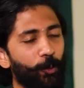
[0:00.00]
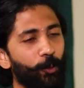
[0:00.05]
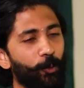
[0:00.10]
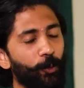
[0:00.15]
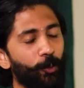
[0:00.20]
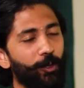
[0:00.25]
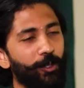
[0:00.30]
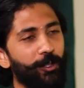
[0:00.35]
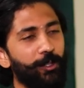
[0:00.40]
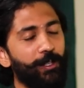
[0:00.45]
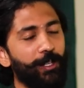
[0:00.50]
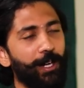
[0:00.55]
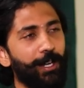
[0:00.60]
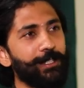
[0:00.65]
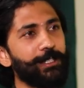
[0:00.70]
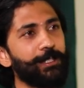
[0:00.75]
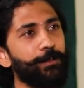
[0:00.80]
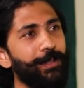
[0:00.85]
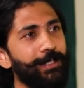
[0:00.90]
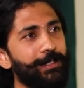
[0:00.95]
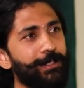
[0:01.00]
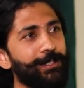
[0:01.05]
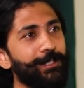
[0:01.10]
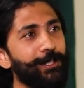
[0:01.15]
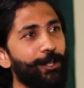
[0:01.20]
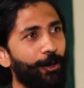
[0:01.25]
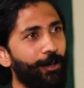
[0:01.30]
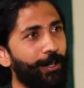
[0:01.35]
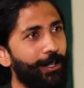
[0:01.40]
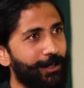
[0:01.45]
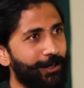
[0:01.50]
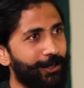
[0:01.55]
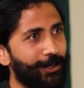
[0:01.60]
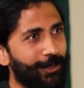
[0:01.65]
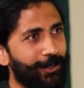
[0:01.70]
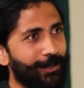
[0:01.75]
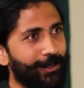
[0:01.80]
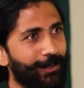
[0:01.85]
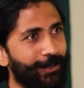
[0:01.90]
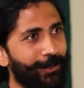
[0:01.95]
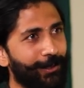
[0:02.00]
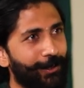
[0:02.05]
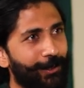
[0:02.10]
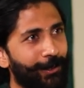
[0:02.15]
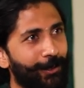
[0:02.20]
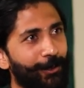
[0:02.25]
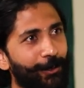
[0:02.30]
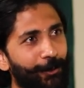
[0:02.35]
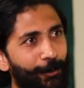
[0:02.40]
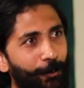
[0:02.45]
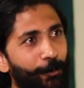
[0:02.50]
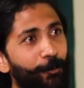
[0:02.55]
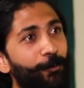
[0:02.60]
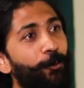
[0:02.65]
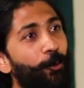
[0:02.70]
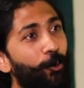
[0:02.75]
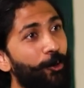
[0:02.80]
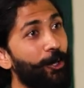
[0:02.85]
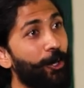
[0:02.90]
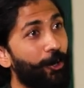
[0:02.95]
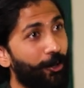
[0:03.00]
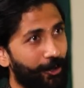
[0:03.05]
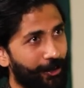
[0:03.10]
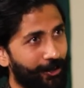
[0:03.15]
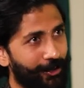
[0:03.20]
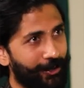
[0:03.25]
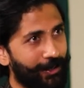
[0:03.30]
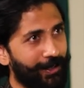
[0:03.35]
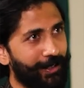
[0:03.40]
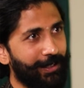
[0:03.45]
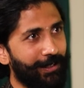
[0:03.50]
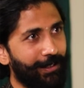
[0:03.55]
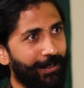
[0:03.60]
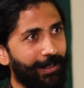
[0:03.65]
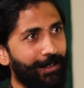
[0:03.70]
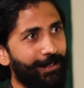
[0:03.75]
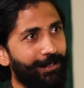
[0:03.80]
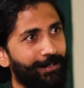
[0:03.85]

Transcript: Who transmits knowledge through four dogs, right?